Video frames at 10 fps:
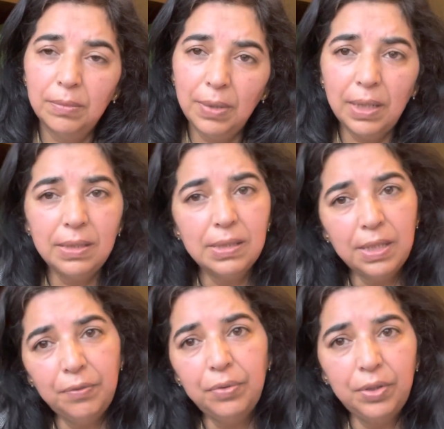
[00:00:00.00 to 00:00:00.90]
And
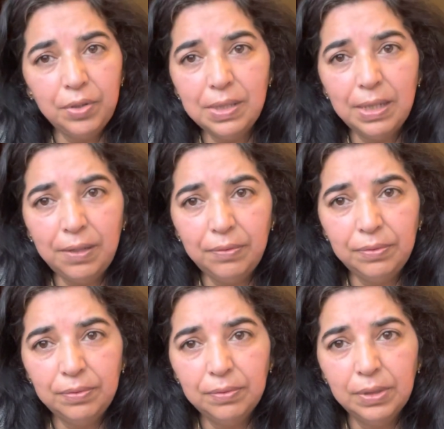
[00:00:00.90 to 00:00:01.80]
see for yourself,
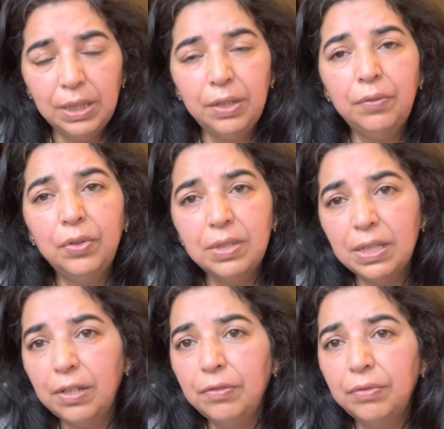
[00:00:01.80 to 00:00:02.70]
give
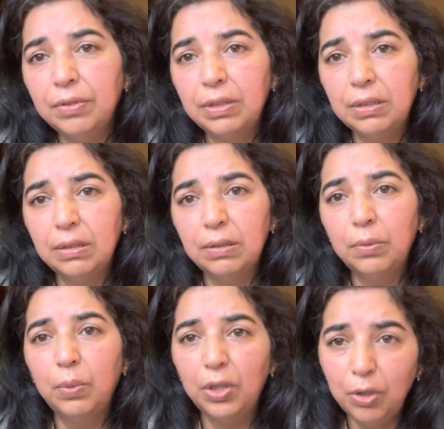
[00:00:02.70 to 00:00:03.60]
yourself
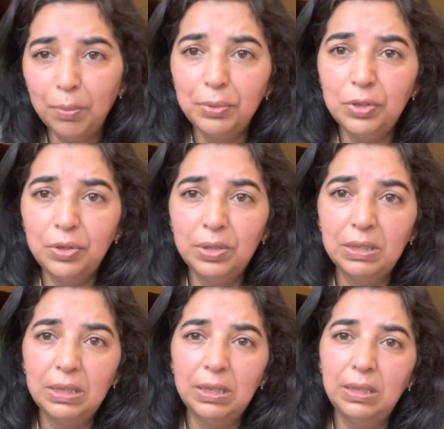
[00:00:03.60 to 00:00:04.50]
one
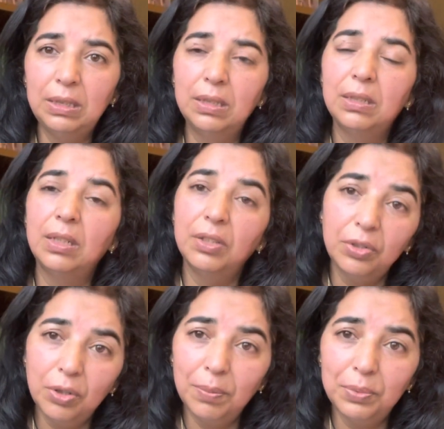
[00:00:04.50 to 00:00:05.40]
opportunity,
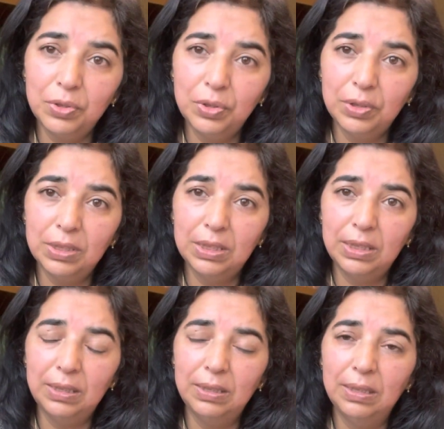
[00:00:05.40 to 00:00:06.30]
another
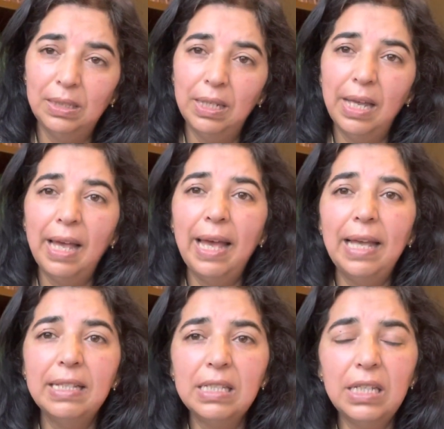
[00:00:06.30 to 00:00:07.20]
opportunity,
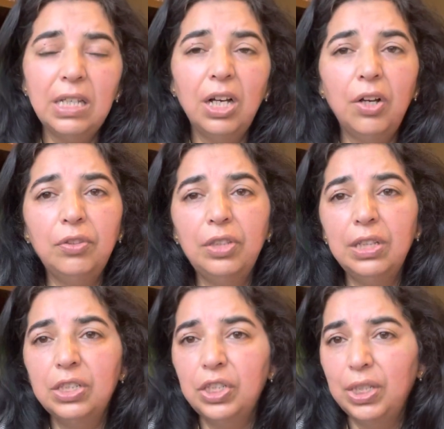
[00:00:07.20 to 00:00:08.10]
and see how
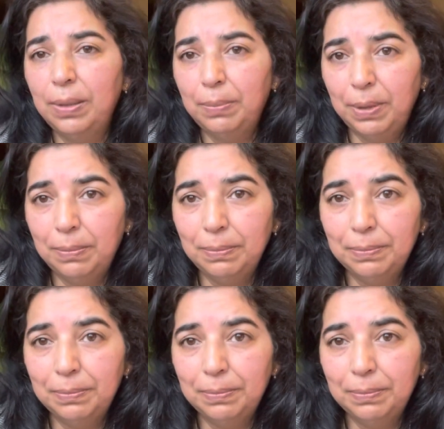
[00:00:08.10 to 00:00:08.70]
things shape up.